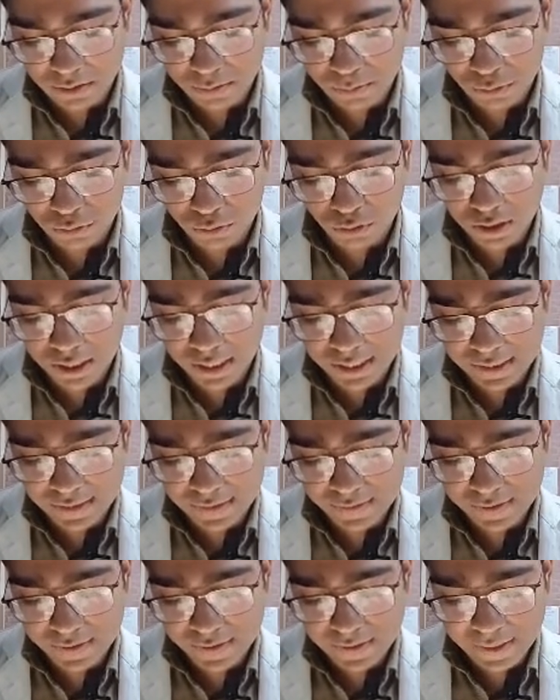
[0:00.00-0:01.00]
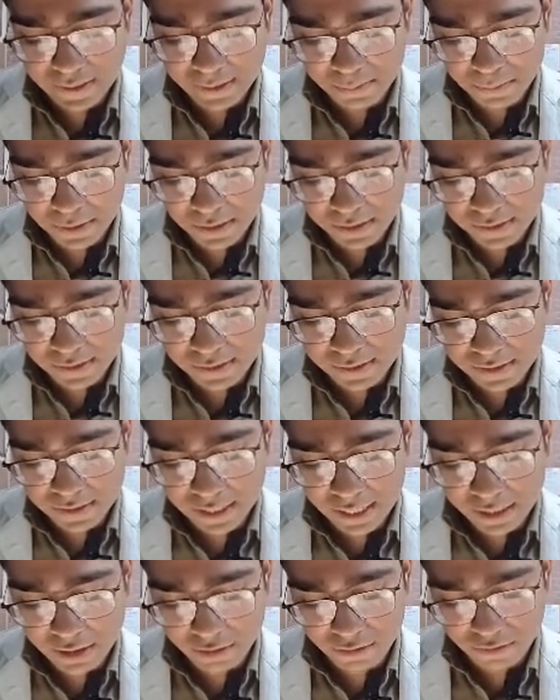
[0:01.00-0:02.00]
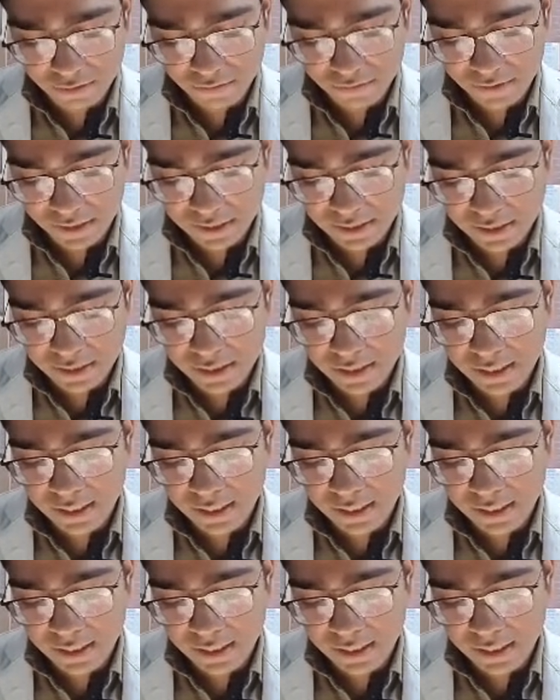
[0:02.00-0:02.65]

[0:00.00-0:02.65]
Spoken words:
purulent is there, that means it's a kind of infection,